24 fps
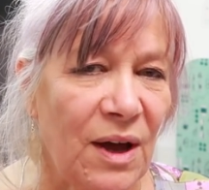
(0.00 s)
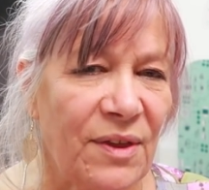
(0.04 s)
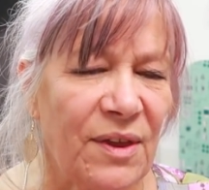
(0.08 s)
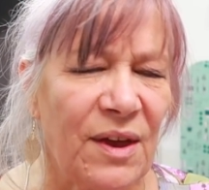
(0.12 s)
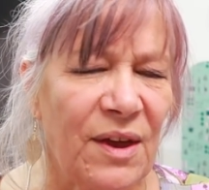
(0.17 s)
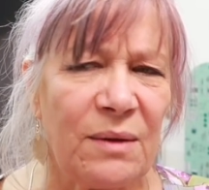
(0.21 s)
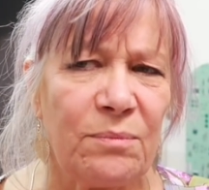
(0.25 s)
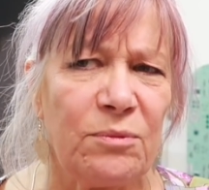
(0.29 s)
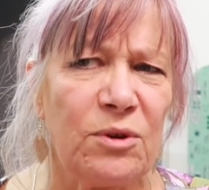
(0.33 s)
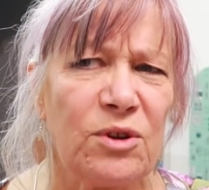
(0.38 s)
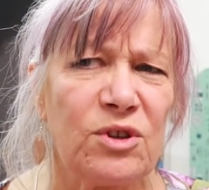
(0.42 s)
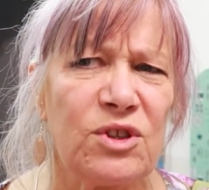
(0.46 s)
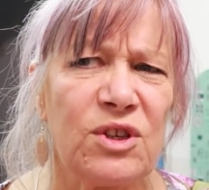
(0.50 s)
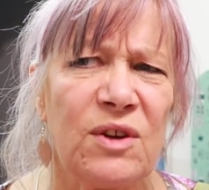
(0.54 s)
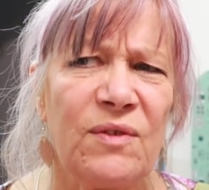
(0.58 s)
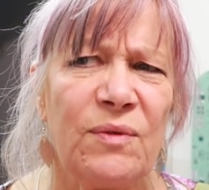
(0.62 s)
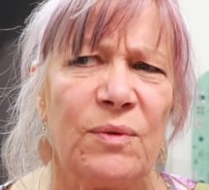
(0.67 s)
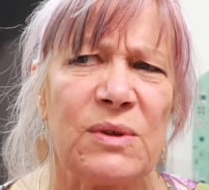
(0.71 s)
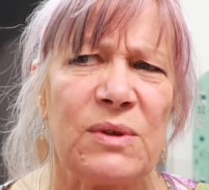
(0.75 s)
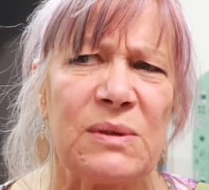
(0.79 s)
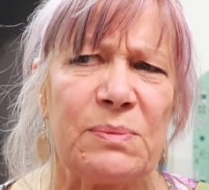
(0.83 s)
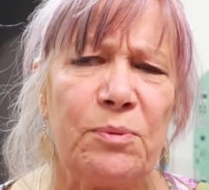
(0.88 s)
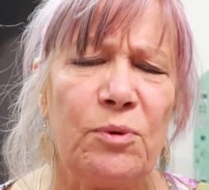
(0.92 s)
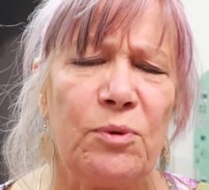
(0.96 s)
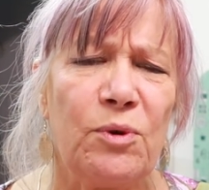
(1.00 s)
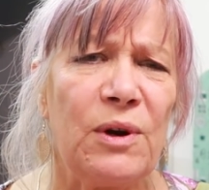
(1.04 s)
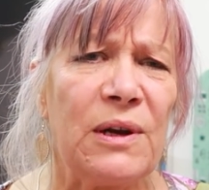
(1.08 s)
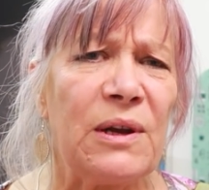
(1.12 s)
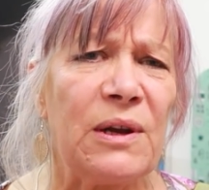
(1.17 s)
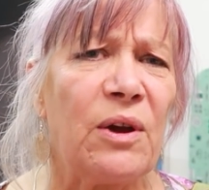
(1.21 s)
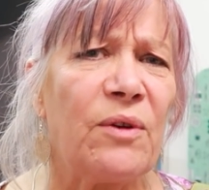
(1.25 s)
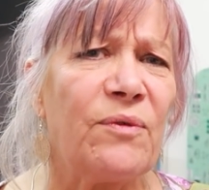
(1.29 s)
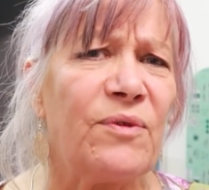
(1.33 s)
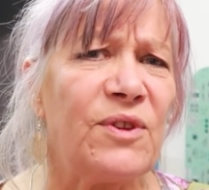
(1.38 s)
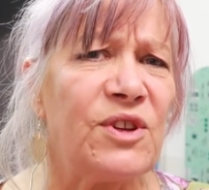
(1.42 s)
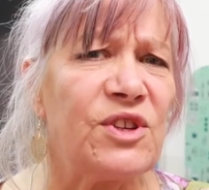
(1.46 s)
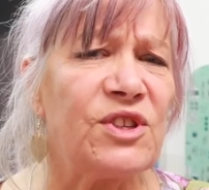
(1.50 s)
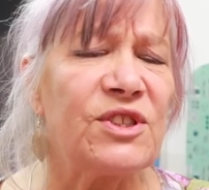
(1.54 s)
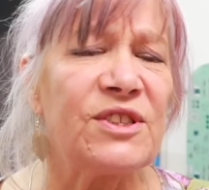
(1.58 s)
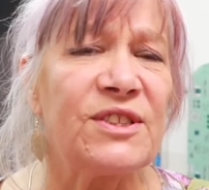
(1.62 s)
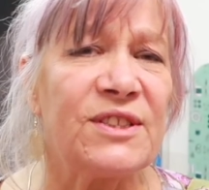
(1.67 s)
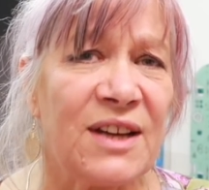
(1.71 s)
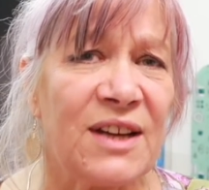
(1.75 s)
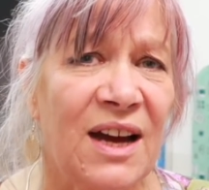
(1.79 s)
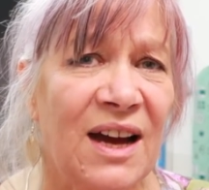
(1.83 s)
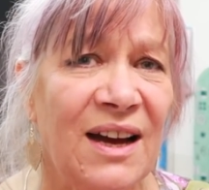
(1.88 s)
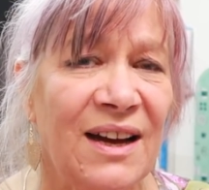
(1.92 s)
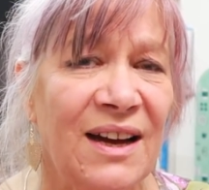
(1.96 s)
I'm not sure if he was poorly or if he
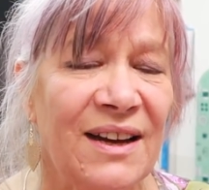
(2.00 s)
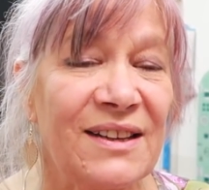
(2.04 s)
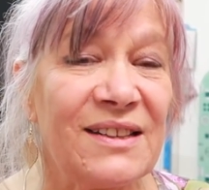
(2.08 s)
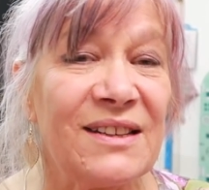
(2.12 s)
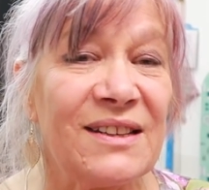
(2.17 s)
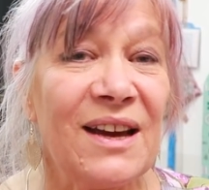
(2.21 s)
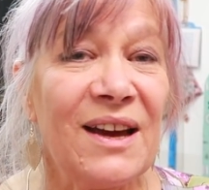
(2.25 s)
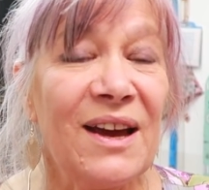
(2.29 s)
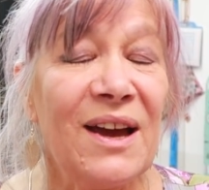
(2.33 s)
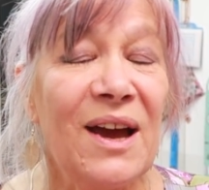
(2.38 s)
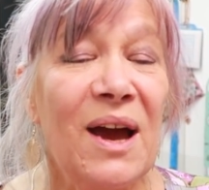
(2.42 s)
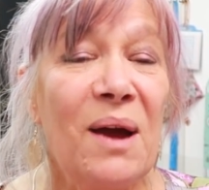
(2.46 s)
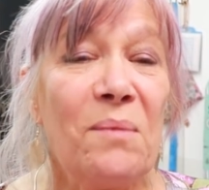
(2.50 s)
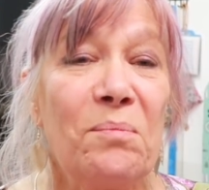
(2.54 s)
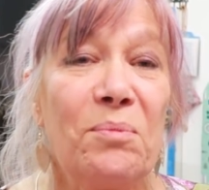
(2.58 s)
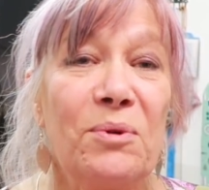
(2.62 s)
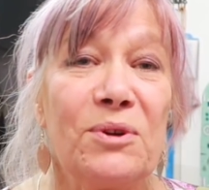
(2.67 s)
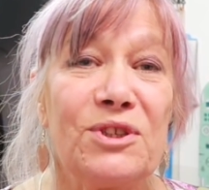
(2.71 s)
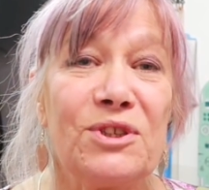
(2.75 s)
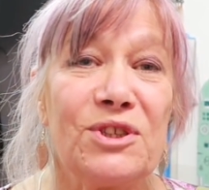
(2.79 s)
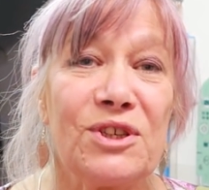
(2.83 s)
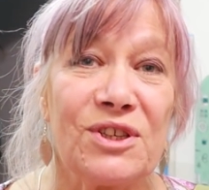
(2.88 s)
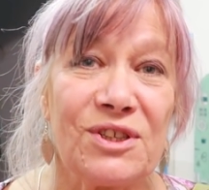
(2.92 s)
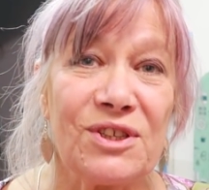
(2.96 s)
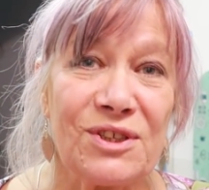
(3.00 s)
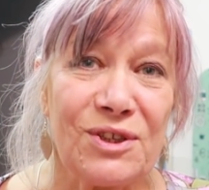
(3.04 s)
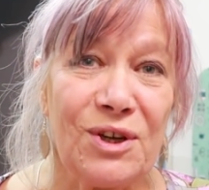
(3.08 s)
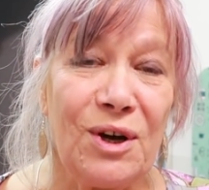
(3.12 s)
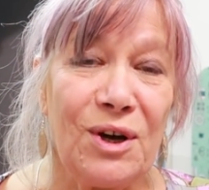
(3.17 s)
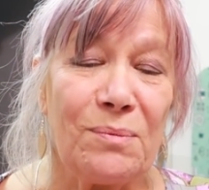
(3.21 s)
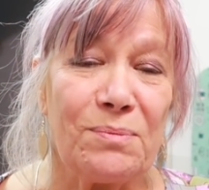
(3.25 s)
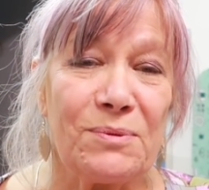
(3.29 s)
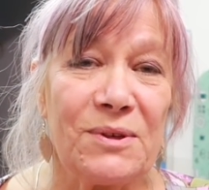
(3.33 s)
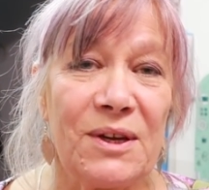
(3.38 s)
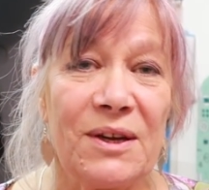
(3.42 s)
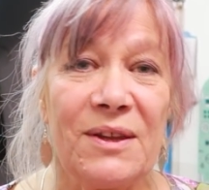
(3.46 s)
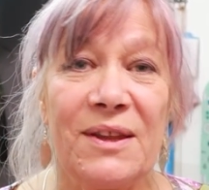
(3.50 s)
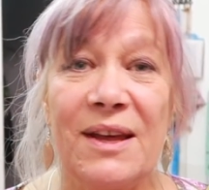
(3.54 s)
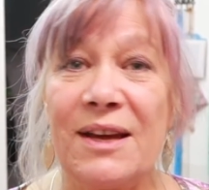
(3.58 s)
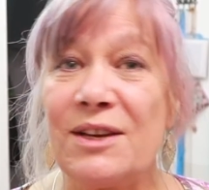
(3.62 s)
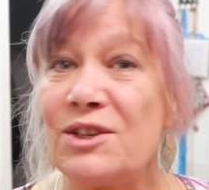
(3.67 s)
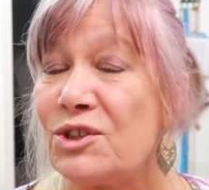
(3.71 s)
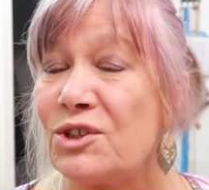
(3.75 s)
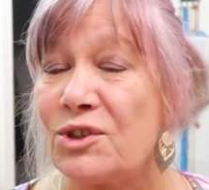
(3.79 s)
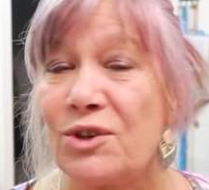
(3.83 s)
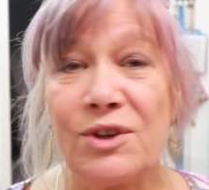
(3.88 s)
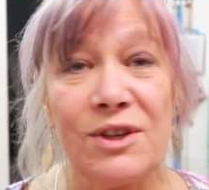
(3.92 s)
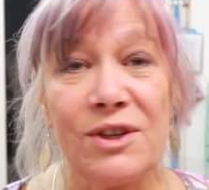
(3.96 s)
just died, but she stopped, and
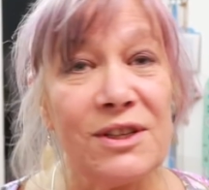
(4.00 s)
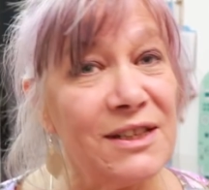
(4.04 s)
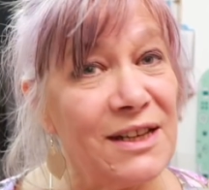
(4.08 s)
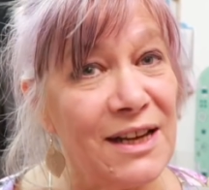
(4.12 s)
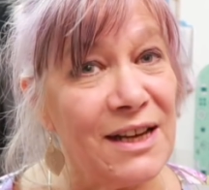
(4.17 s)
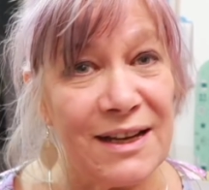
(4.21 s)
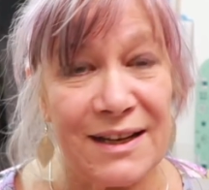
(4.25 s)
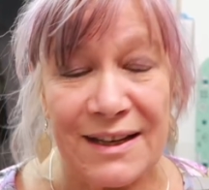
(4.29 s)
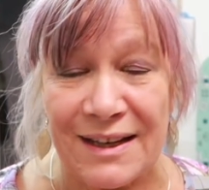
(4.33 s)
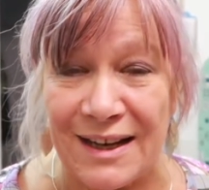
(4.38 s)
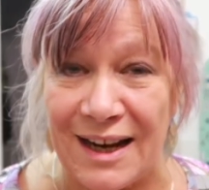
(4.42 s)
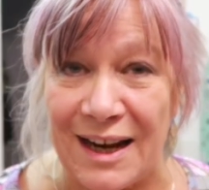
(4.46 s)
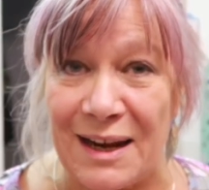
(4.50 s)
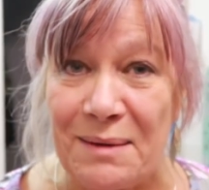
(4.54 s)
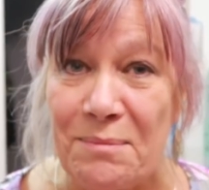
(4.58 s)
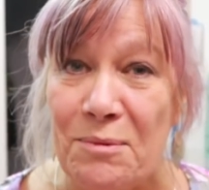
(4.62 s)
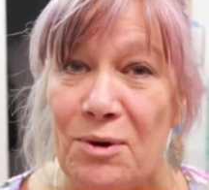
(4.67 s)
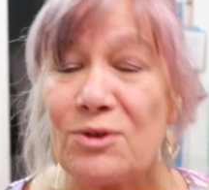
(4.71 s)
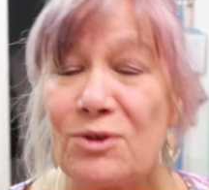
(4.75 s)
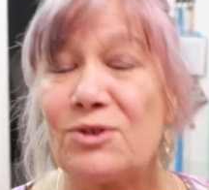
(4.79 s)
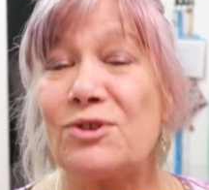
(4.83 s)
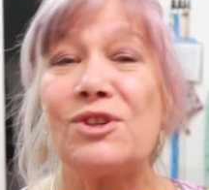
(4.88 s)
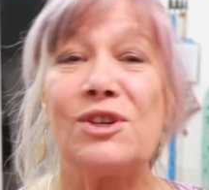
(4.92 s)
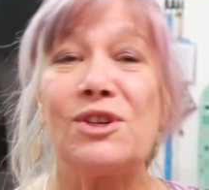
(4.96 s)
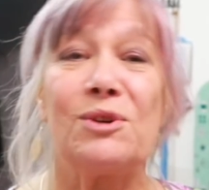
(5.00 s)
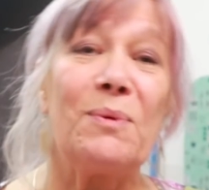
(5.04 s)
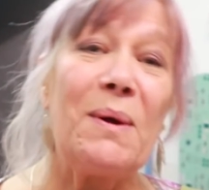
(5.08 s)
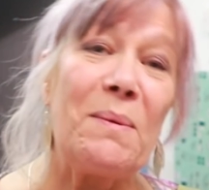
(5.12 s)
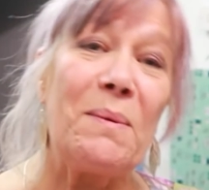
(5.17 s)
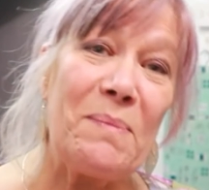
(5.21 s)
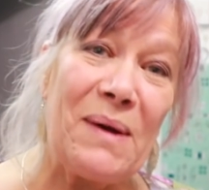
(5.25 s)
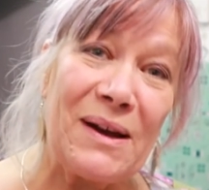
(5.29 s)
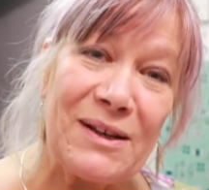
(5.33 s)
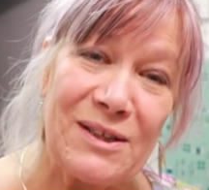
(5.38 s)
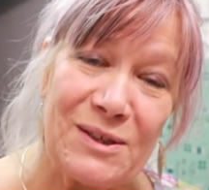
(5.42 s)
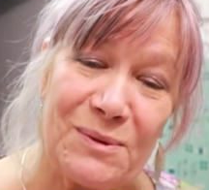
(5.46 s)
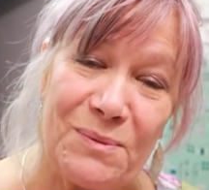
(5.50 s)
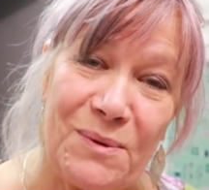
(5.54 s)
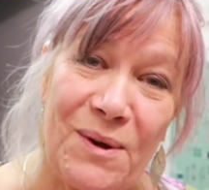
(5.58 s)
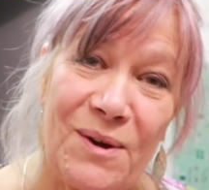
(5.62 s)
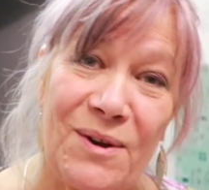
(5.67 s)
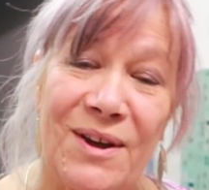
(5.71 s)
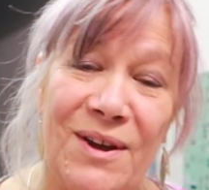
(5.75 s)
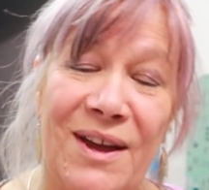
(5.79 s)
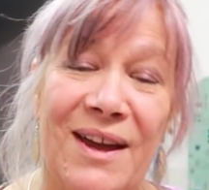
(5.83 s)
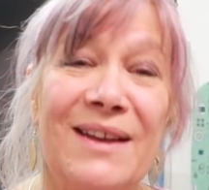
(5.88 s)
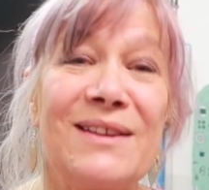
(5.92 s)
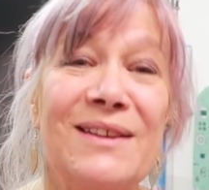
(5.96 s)
then she couldn't take it anymore, so she went back to
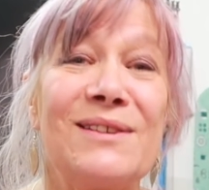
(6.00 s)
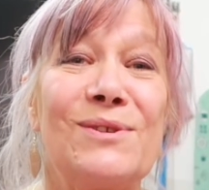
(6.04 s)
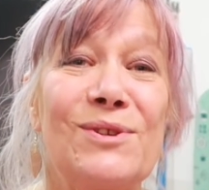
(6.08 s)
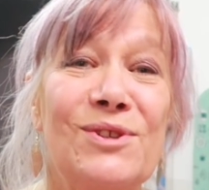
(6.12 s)
work again.